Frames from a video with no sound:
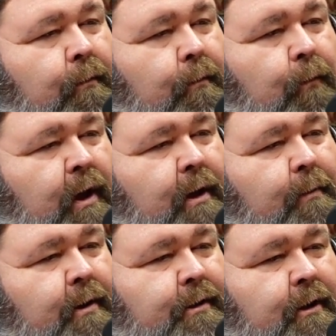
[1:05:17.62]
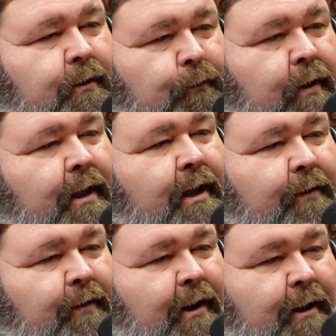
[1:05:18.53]
We come into this earth, if we can
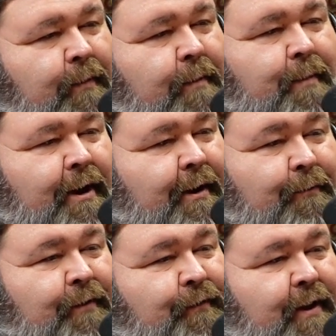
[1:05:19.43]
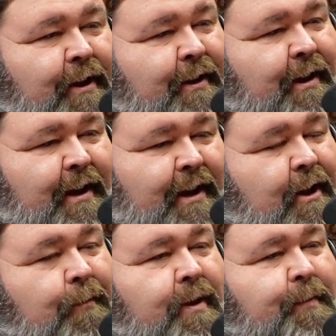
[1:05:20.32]
leave it a little bit better than we found it and
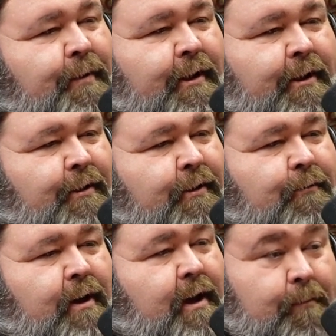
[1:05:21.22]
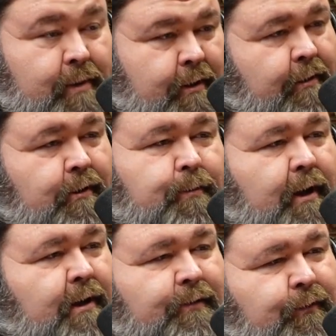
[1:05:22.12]
help people along the way and build those
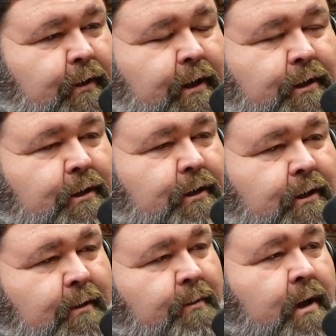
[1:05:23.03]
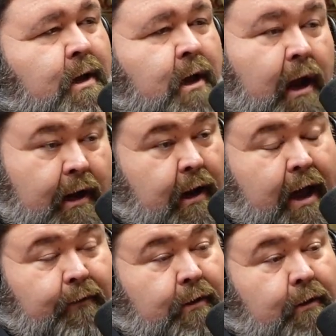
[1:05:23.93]
positive relationships. Yep. And then
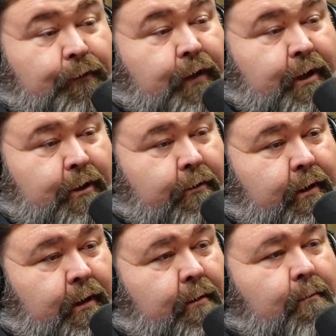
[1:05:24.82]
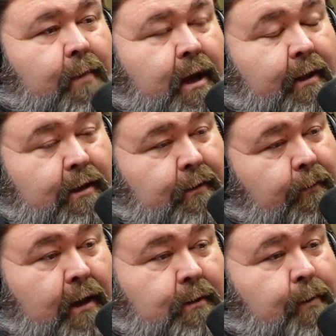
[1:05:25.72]
have a little fun doing it. That's
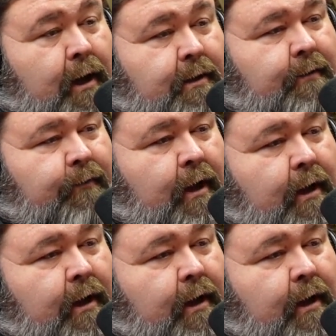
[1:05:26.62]
a positive life.